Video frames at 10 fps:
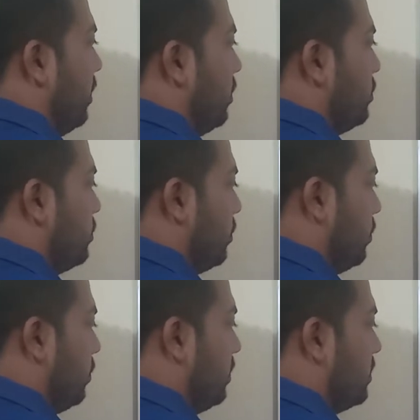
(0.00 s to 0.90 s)

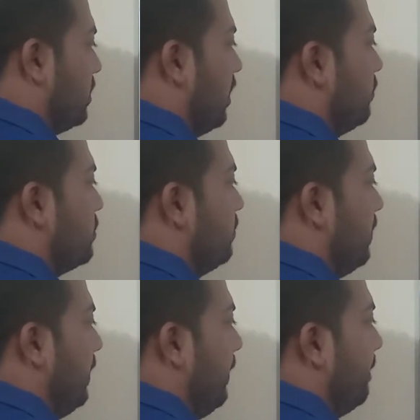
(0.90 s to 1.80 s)
So this gives
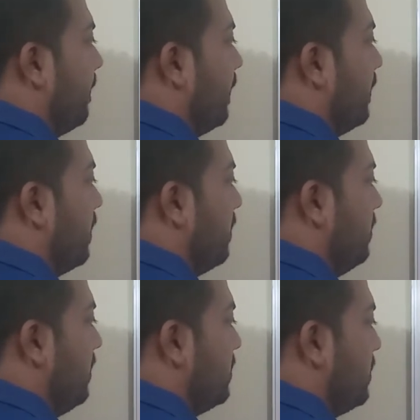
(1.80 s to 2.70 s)
me
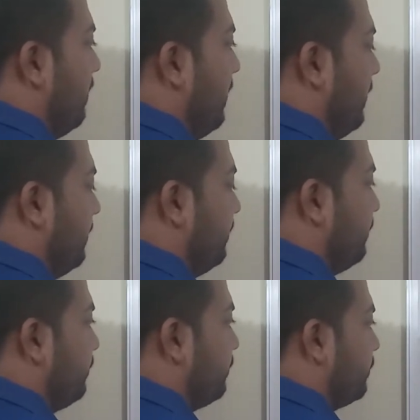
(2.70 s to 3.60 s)
37.
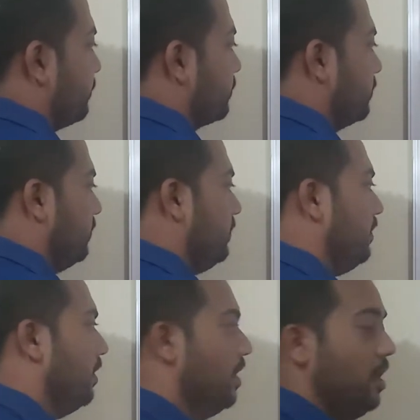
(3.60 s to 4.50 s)

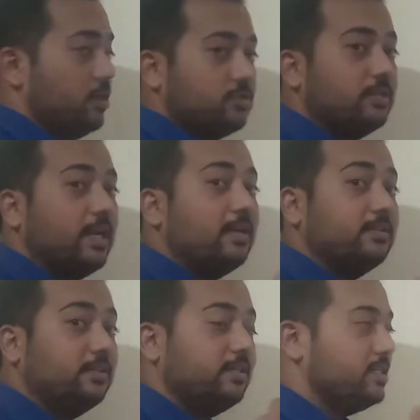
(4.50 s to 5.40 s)
So there are
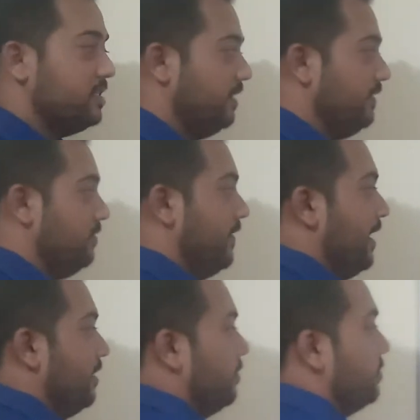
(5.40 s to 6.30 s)
37
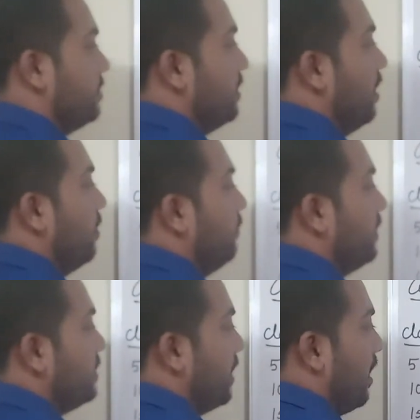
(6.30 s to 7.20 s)
values
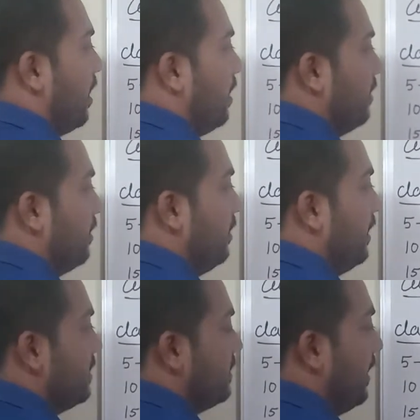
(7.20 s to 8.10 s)
which are
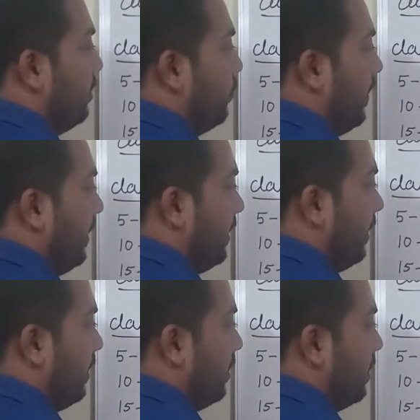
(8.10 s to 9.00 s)
less than
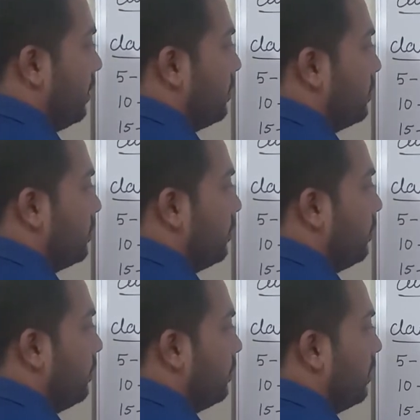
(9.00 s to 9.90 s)
20.
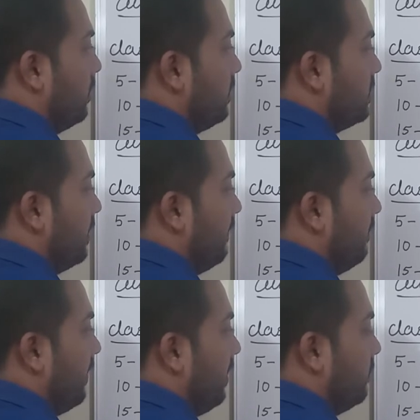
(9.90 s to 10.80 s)
So 37
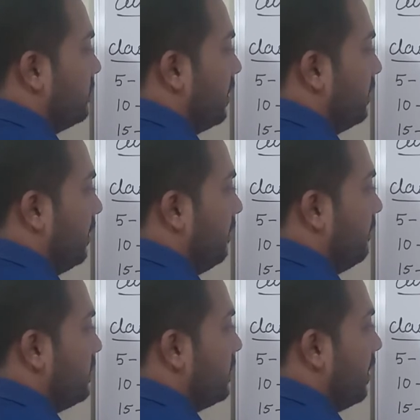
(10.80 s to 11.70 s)
values are there
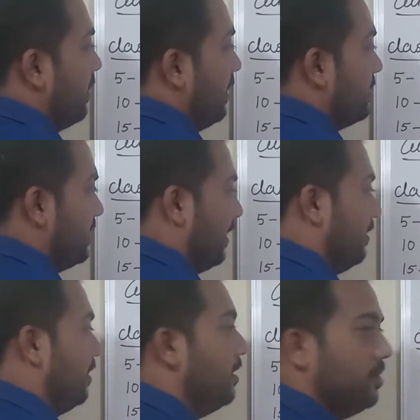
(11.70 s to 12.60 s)
which are less
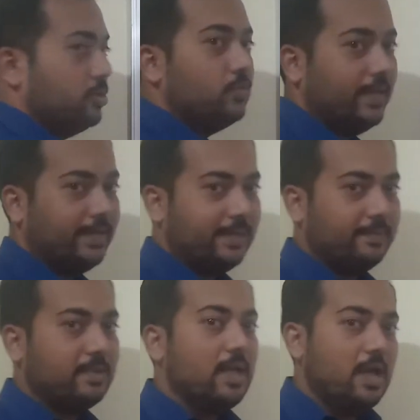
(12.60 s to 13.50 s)
than 20.
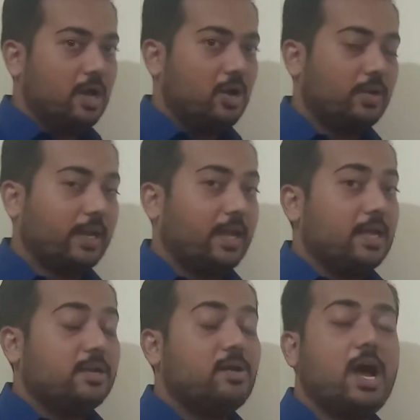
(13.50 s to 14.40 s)
Okay,
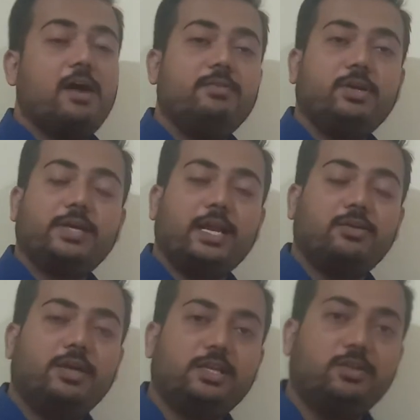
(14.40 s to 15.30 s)
now how will you
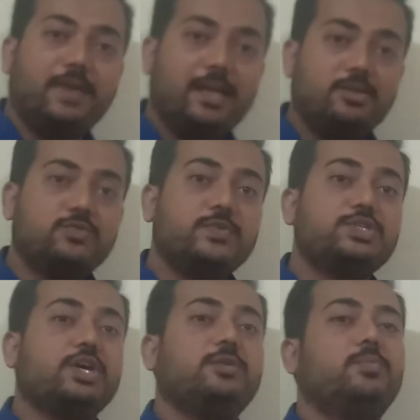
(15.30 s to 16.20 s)
calculate the values which
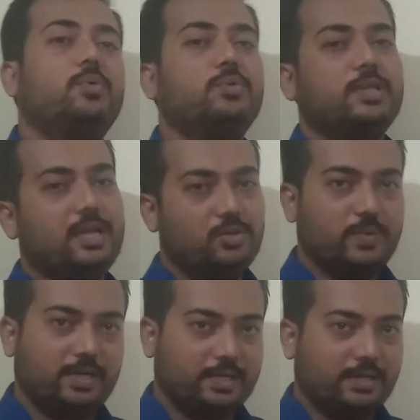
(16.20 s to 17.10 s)
are more than
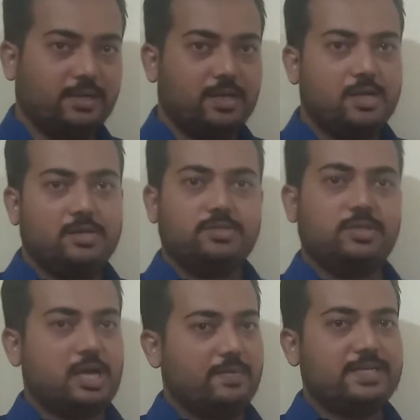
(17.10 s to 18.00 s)
20? So
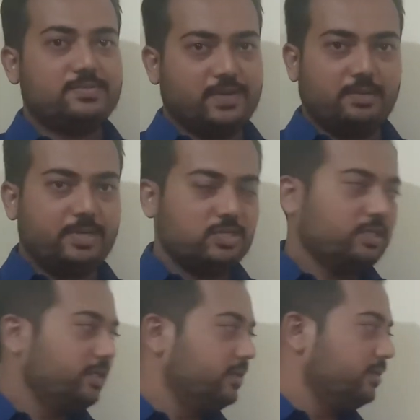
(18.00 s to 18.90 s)
now it's very much
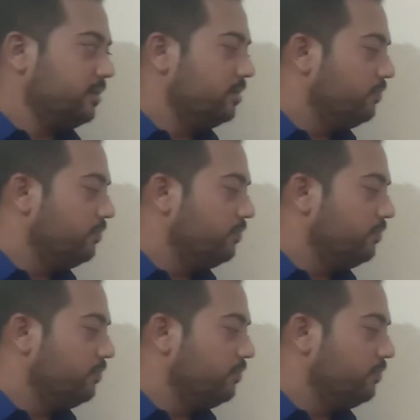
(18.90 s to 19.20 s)
clear.